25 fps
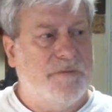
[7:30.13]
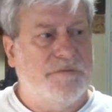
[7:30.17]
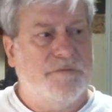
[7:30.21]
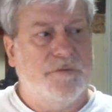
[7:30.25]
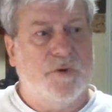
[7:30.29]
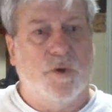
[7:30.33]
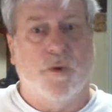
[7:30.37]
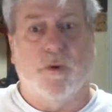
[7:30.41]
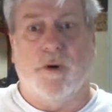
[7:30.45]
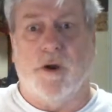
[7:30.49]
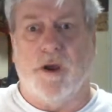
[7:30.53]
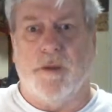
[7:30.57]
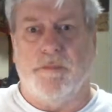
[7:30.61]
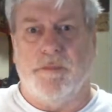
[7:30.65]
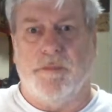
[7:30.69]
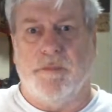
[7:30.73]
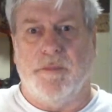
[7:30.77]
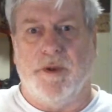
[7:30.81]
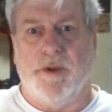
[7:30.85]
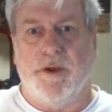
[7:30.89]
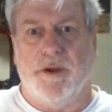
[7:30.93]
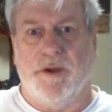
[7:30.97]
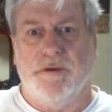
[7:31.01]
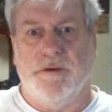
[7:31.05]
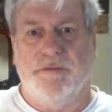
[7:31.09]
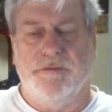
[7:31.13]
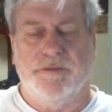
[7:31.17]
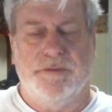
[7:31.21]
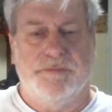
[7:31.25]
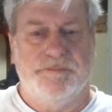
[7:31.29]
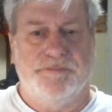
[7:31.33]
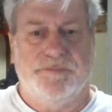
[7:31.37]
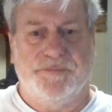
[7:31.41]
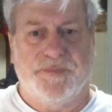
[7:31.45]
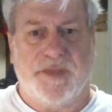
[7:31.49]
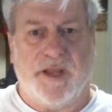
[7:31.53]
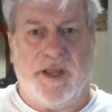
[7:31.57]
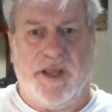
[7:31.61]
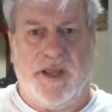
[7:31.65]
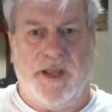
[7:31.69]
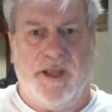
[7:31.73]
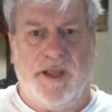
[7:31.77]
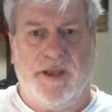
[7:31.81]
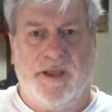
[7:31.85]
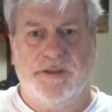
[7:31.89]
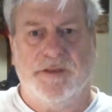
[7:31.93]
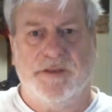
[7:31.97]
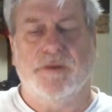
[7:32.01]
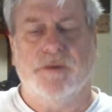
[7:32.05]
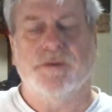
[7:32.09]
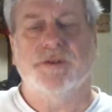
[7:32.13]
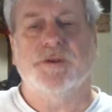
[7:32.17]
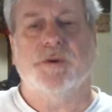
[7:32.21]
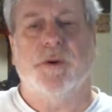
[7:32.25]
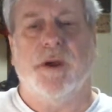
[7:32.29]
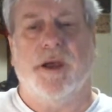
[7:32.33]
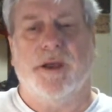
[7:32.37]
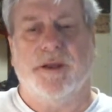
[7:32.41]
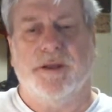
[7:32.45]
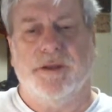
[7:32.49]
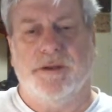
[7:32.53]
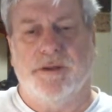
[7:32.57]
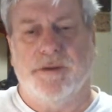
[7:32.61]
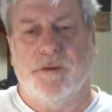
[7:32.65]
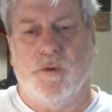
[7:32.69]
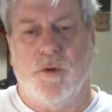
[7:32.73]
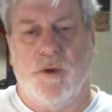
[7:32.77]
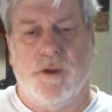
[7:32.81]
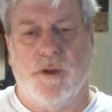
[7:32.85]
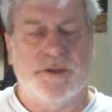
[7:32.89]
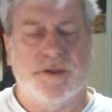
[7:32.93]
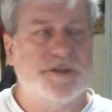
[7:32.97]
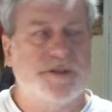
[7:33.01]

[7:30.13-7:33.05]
floor up above, and there was cracking in the wall.